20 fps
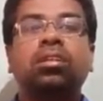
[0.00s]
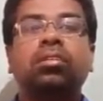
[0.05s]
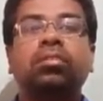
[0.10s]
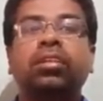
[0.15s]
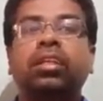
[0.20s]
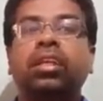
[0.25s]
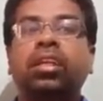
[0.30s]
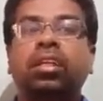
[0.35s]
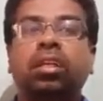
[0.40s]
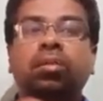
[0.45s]

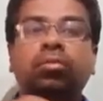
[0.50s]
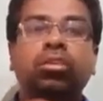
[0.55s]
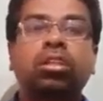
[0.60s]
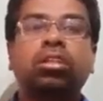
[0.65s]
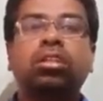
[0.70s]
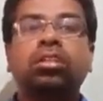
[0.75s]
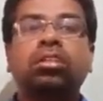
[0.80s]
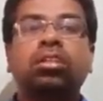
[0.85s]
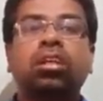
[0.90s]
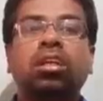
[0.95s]
We can come to
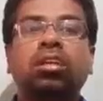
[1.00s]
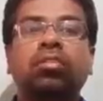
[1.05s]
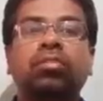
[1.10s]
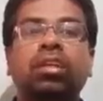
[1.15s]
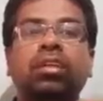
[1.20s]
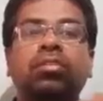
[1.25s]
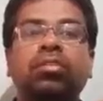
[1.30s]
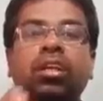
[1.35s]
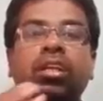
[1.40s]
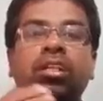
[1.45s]
understand
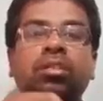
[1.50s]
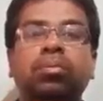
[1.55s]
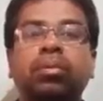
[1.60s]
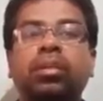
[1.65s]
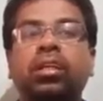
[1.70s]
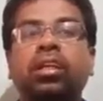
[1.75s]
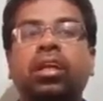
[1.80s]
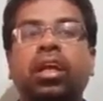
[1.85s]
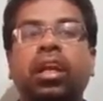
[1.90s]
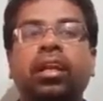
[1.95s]
whether we are
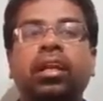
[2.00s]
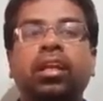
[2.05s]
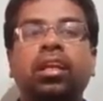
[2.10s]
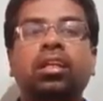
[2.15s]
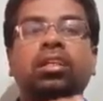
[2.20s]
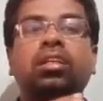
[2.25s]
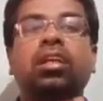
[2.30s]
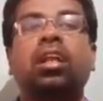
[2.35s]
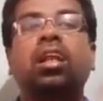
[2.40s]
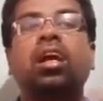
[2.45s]
speaking correct
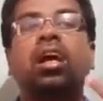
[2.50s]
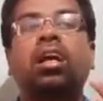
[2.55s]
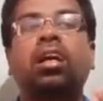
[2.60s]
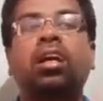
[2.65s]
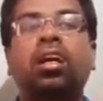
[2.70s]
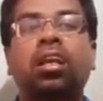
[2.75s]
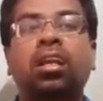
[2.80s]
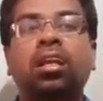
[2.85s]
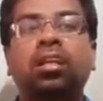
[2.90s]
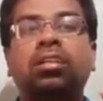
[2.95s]
English or not
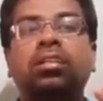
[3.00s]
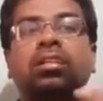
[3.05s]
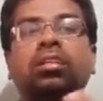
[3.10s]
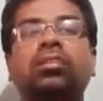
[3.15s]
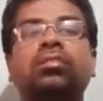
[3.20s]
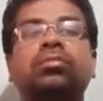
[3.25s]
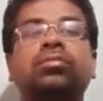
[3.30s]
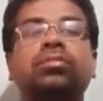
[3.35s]
English.